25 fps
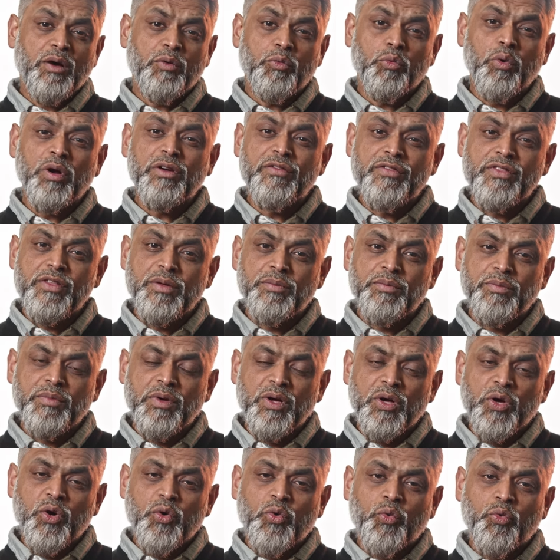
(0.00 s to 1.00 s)
One of them
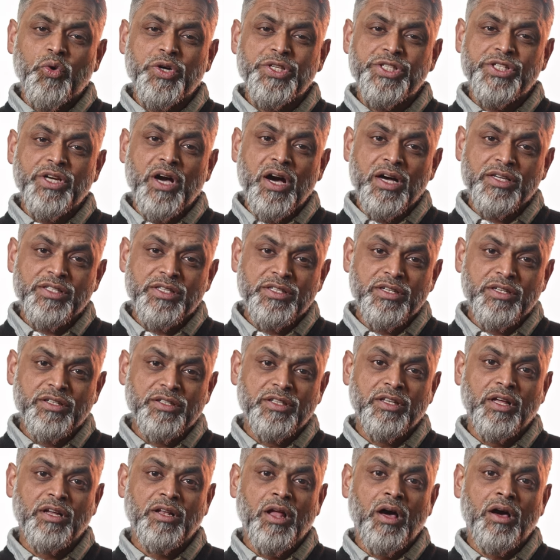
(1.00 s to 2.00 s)
was Yasser
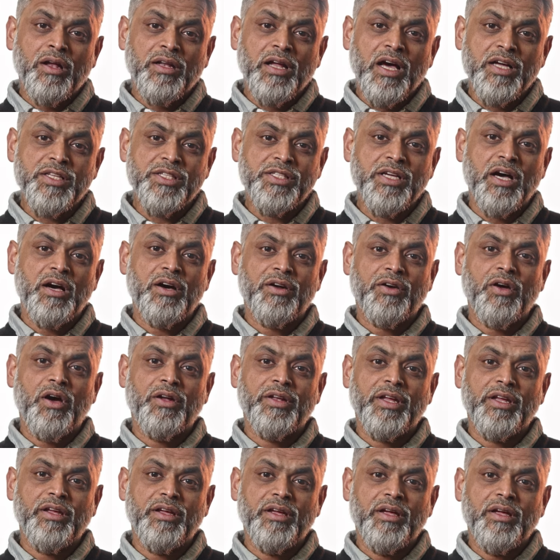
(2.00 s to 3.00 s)
Talal
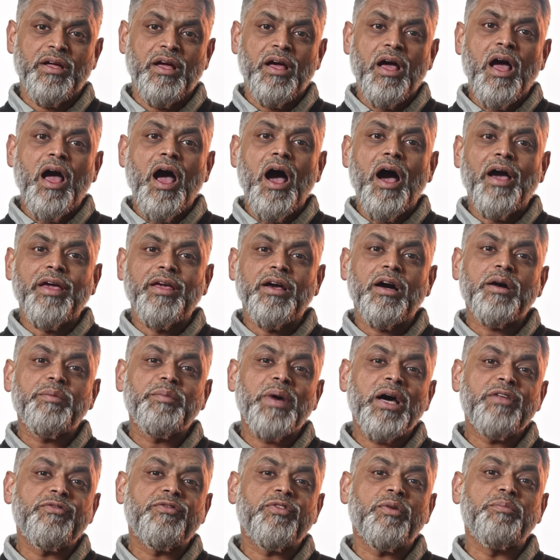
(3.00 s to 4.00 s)
Al-Zahrani, a young
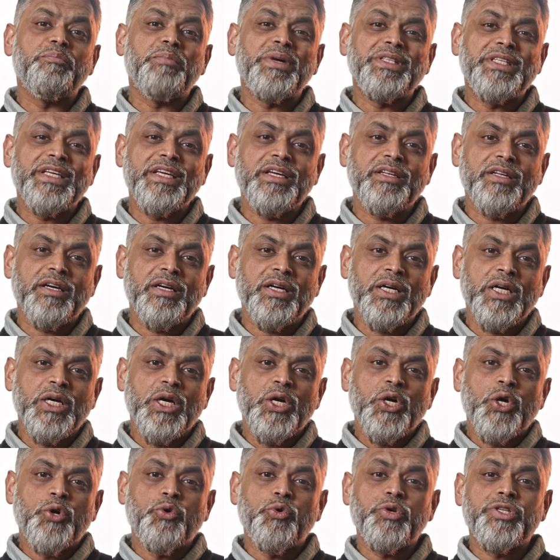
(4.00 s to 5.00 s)
man from Medina
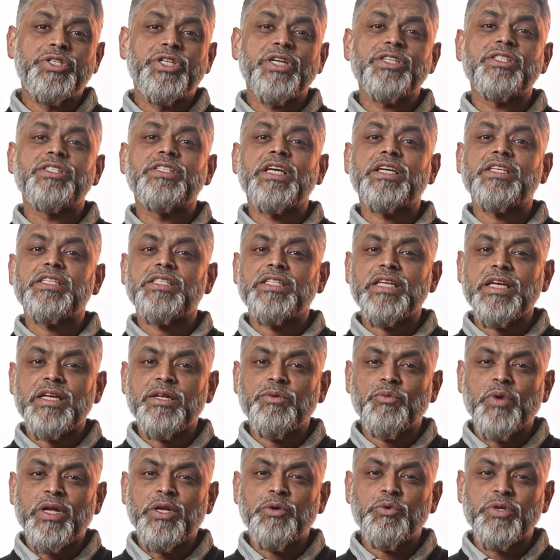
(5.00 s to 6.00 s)
who was just
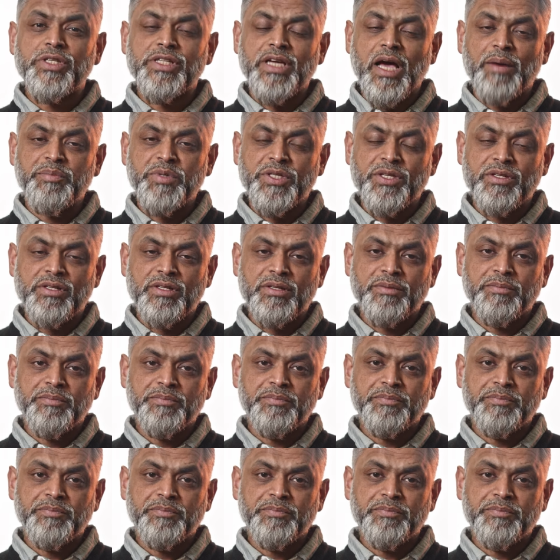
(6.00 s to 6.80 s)
16 when he was captured.